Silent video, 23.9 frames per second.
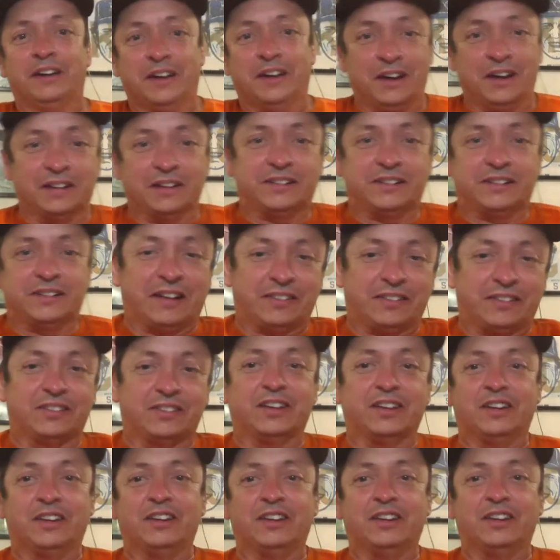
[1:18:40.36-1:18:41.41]
in
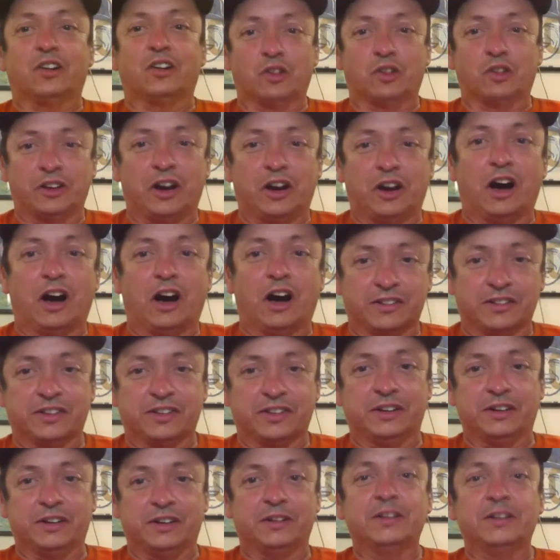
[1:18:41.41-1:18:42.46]
uh, in early to
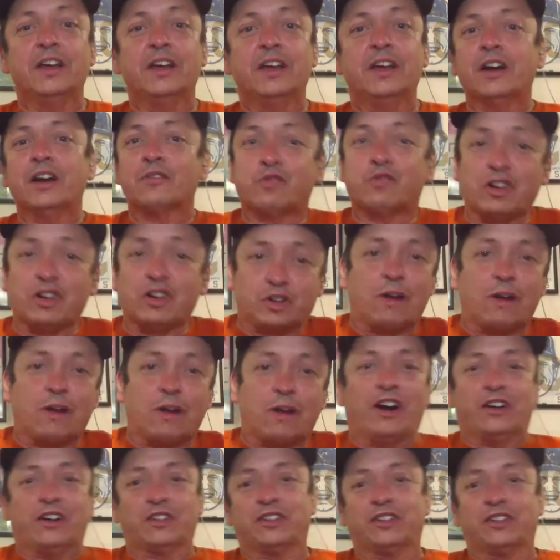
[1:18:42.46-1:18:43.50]
uh, the
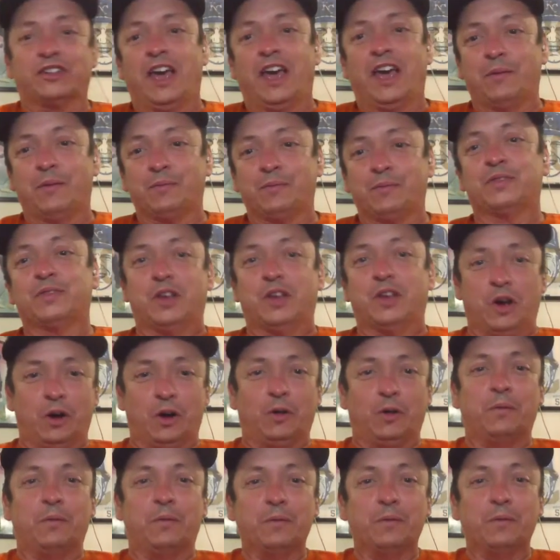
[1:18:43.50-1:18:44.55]
Rough Riders game.
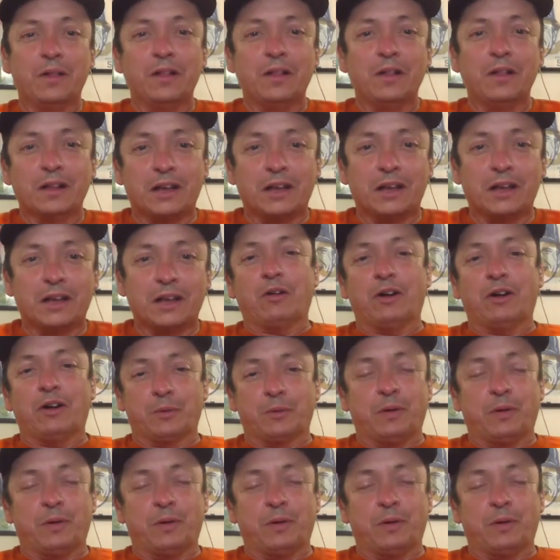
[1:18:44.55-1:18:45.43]
So keep an eye.